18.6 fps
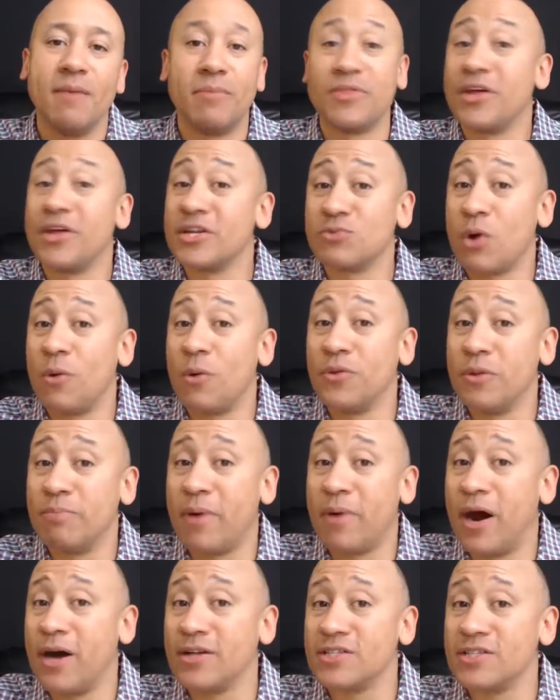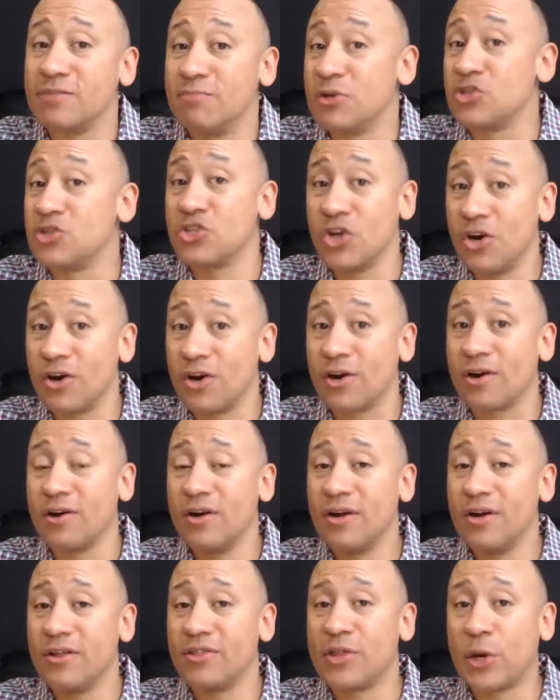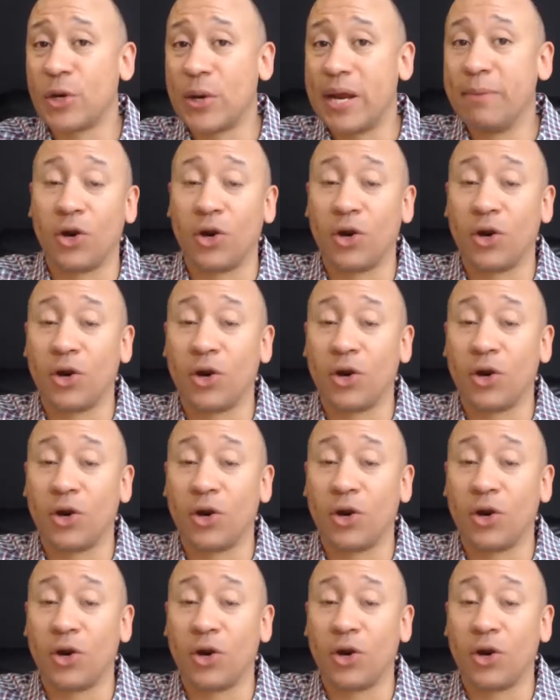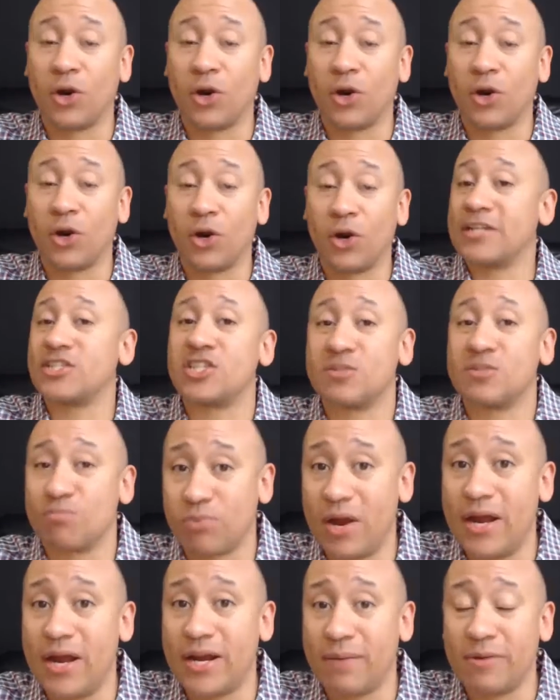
but then as well, when the bonds mature, they're able to earn that spread.